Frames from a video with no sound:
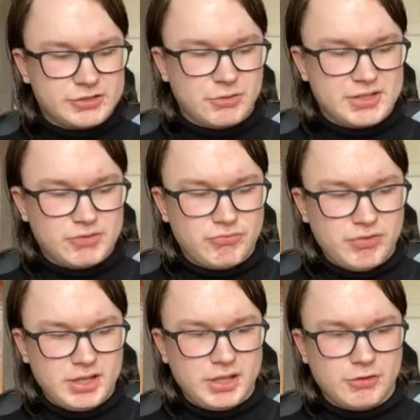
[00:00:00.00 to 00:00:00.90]
So it's a
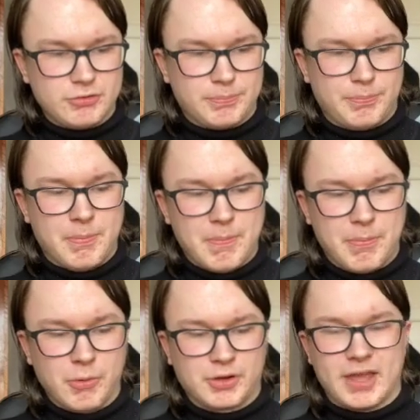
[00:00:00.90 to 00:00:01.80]
really good
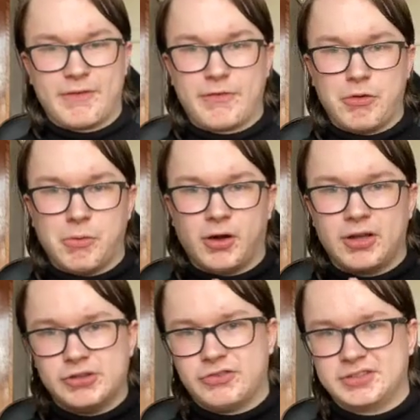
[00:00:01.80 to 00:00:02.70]
book if you are
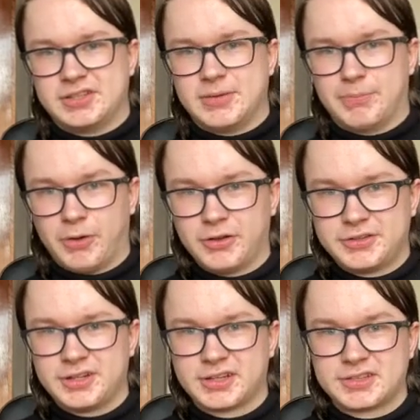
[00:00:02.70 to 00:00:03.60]
interested in
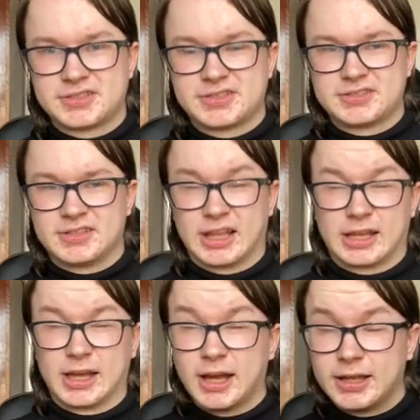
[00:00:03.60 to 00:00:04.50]
politics,
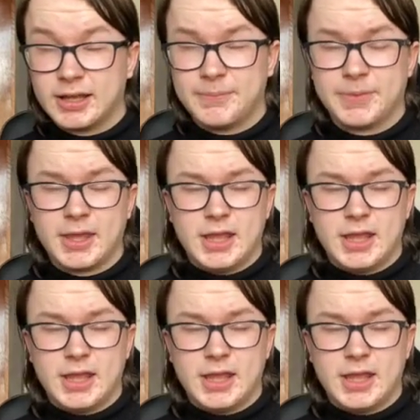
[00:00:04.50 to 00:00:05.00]
like I am.